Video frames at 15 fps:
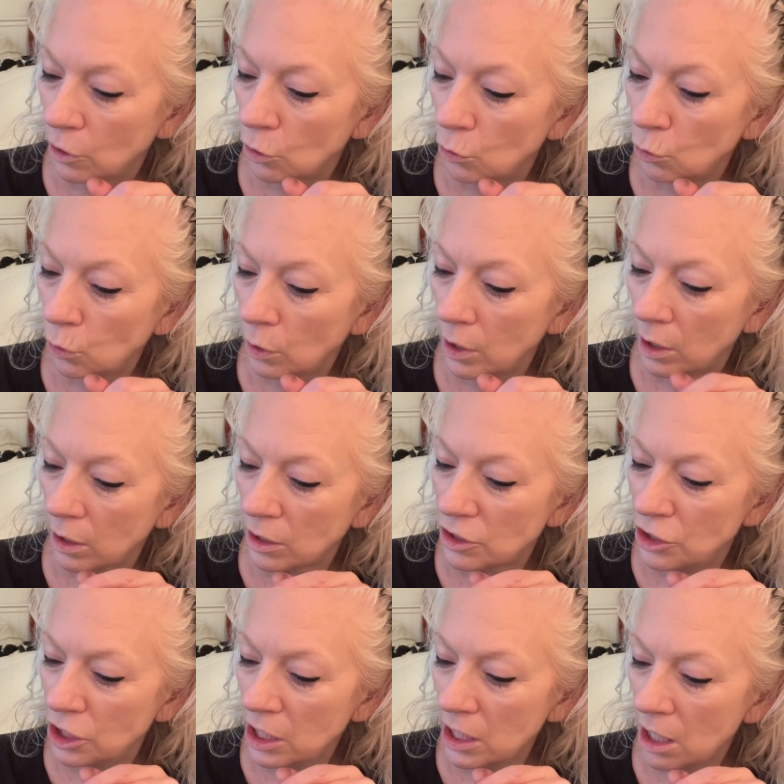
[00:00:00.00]
Gro,
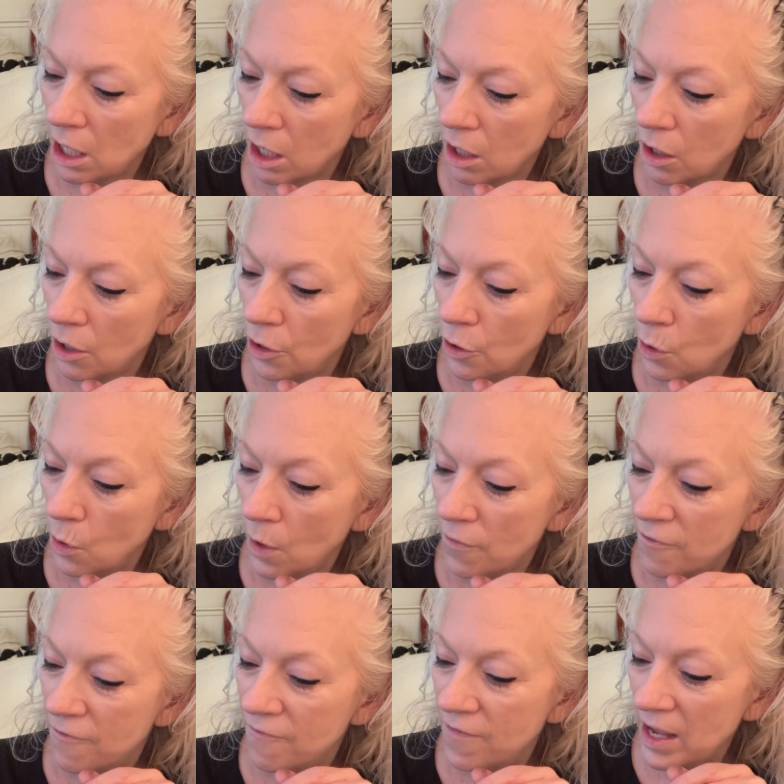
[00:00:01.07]
G-R-O
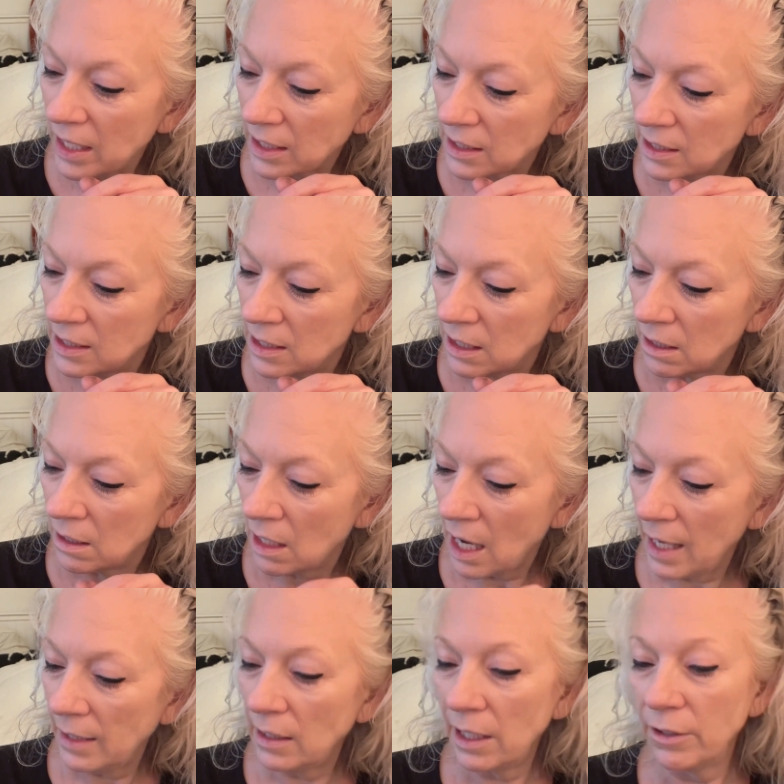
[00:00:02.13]
Fix
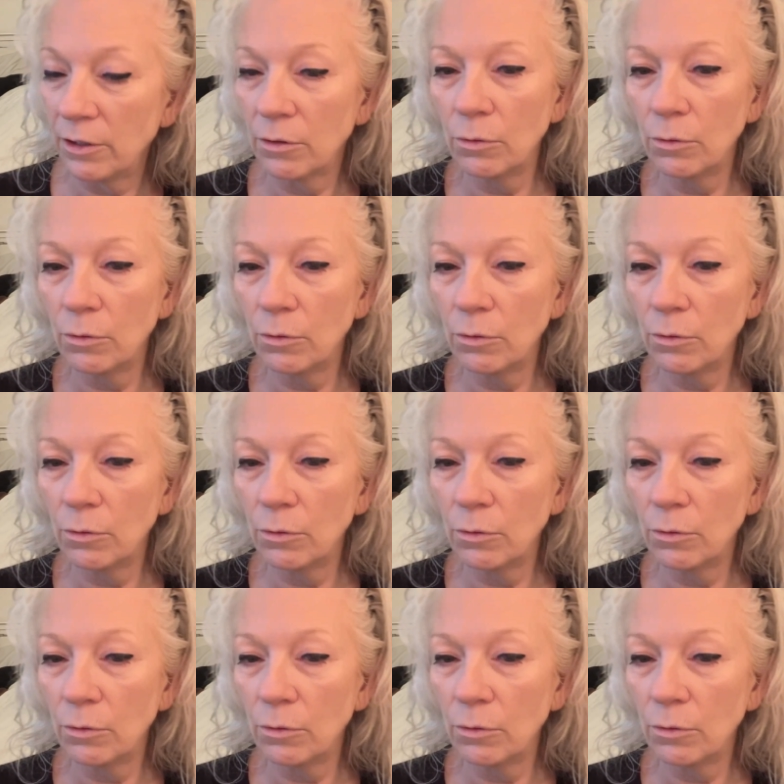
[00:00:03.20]
eyeliner.